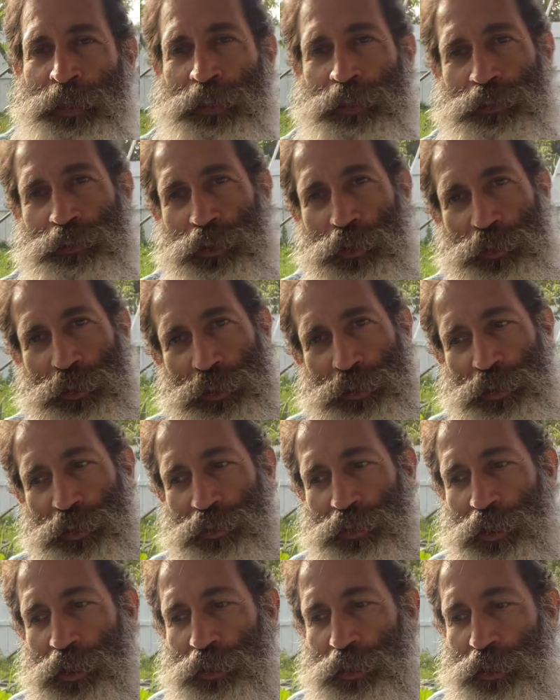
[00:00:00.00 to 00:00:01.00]
So this is
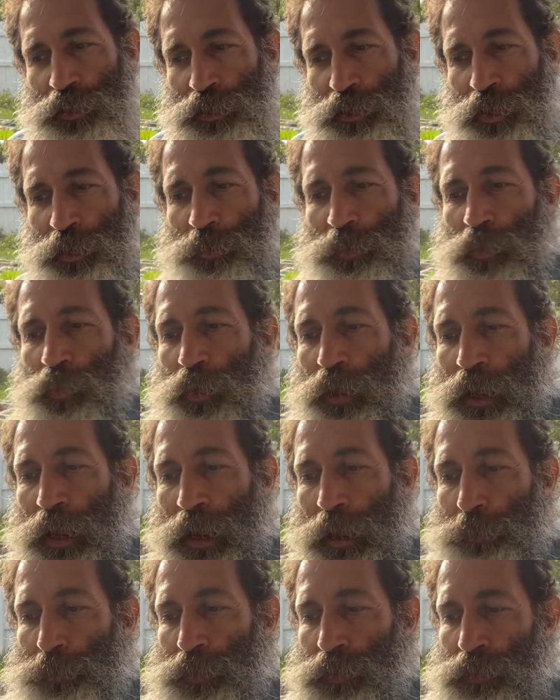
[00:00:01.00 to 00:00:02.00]
going to determine what
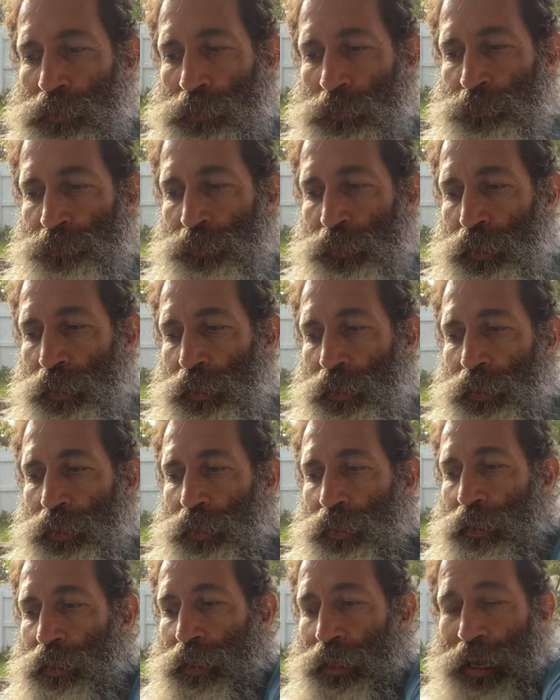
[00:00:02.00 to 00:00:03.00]
happens.
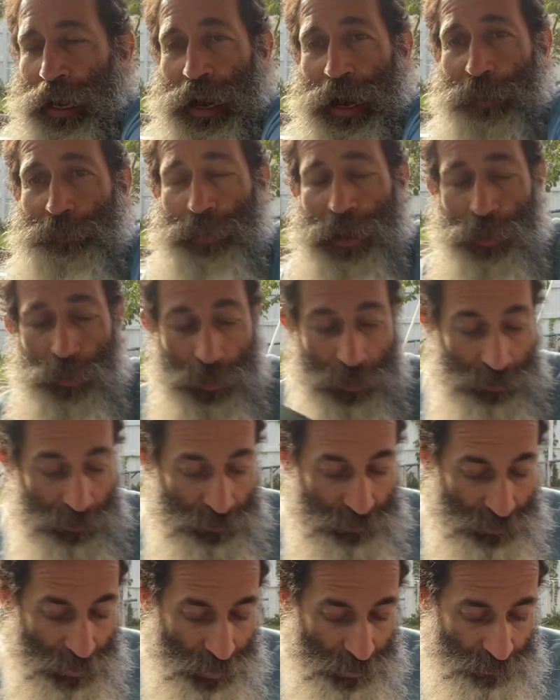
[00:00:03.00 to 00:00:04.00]
I'm not wearing
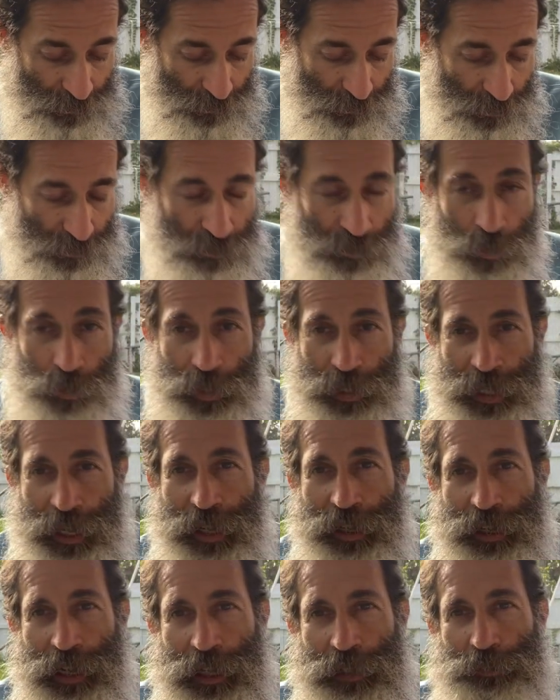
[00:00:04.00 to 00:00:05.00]
socks, so it
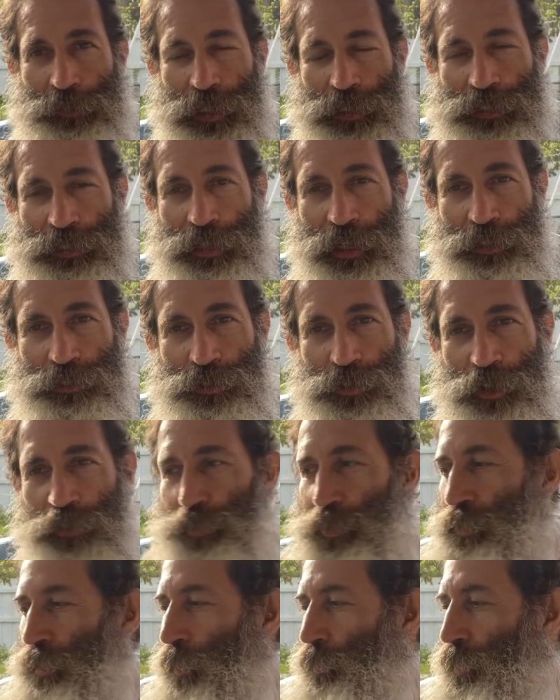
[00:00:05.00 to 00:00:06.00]
can't knock my socks off
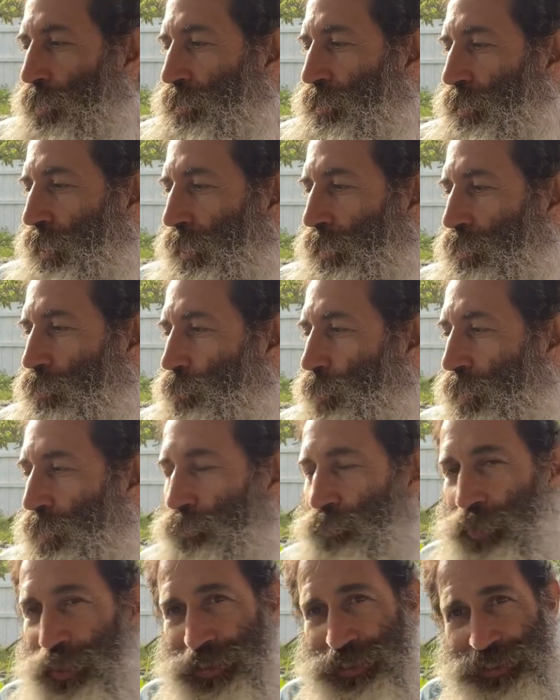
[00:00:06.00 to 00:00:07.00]
because I wear sandals. But
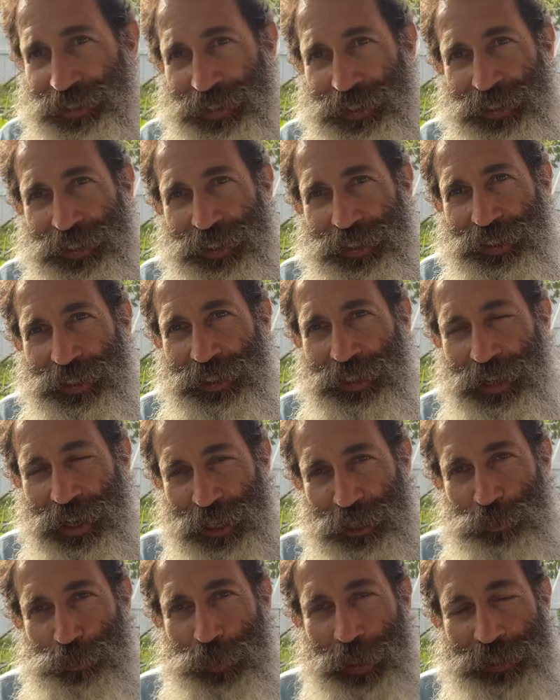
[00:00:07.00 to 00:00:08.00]
if this
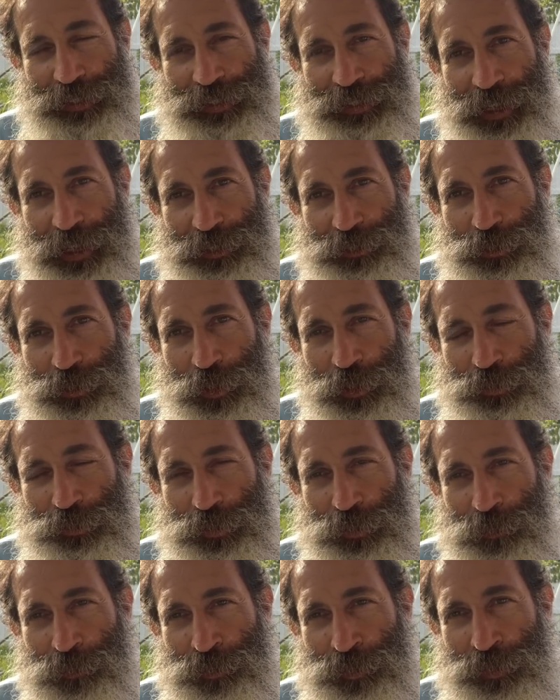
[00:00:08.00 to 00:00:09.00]
knocks my socks off,
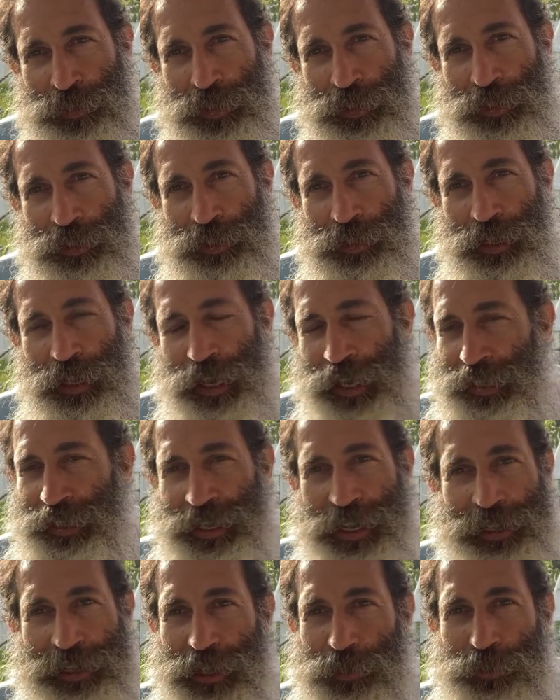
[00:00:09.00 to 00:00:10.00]
I
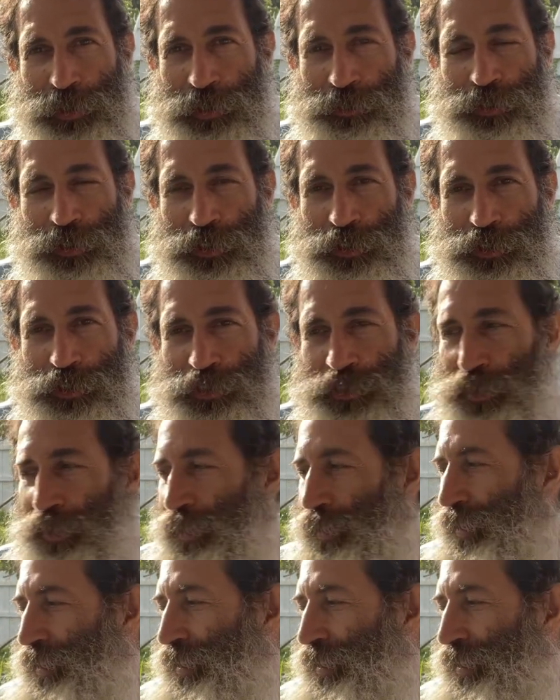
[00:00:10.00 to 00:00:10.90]
can't get rid of a good tree.